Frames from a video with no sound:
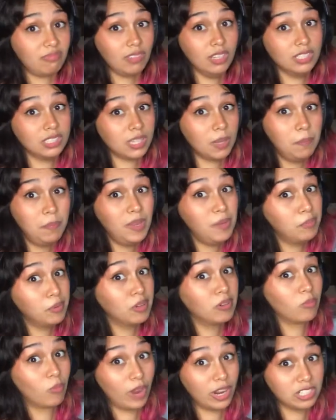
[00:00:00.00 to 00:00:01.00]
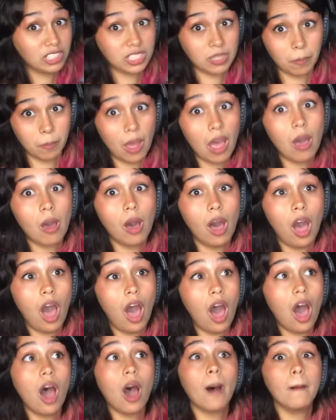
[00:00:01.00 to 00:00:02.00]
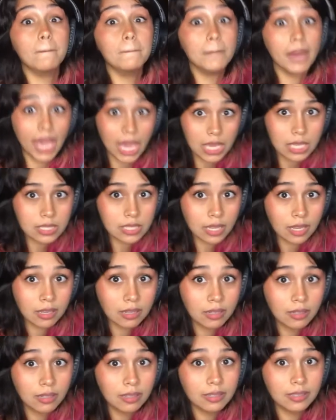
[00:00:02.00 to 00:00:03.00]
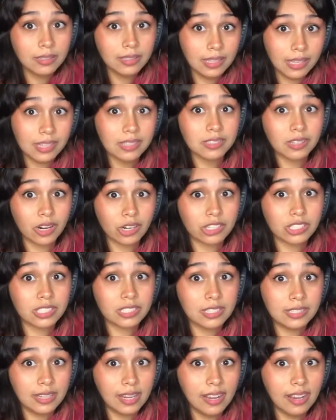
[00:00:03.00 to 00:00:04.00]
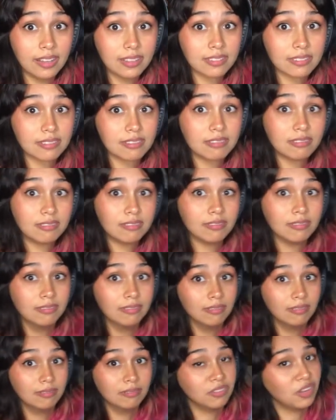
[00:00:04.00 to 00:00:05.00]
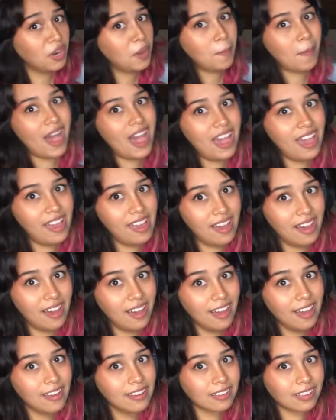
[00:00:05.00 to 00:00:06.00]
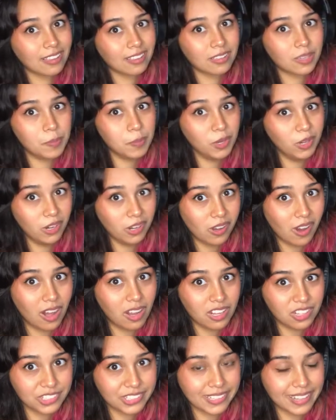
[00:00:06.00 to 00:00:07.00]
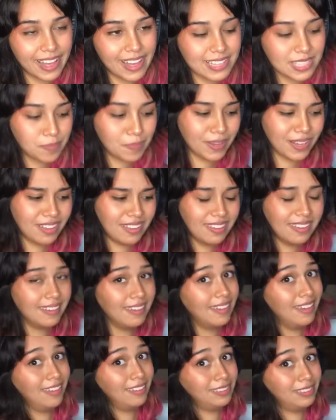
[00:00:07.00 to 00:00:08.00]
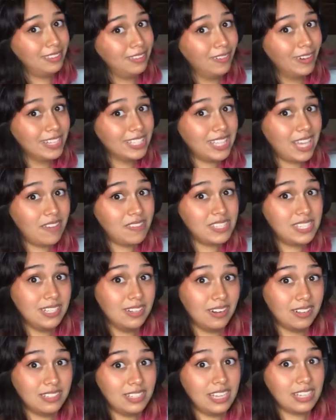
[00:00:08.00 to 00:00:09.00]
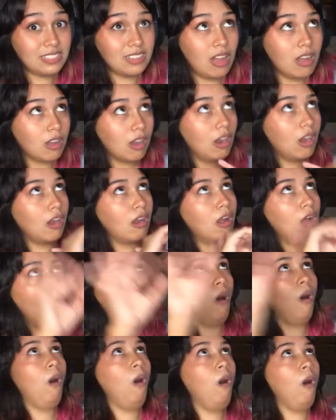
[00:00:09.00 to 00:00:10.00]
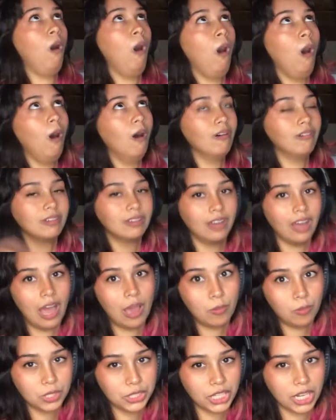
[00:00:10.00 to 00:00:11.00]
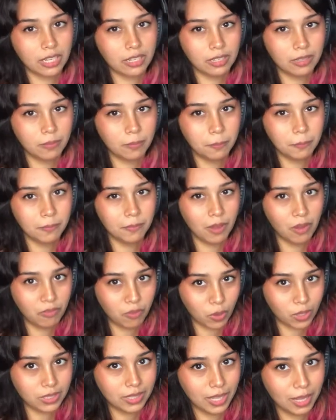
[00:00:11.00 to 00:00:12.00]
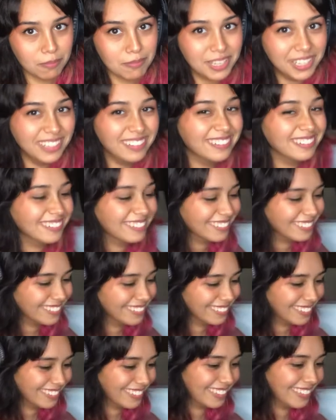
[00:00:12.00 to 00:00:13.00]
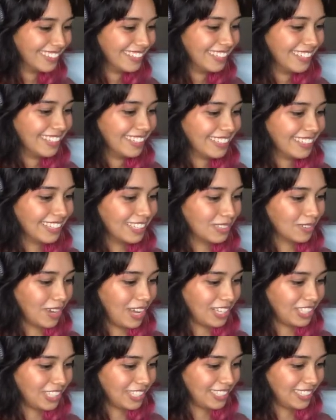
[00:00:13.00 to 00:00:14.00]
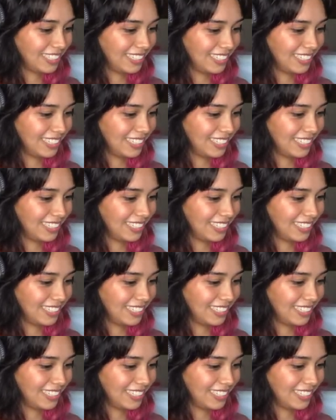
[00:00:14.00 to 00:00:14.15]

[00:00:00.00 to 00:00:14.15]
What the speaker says: some people wear some amazing leotards to dance. Not in my community college class, but the ones I've seen on TikTok are, oh, I wish I could afford them. Let's watch.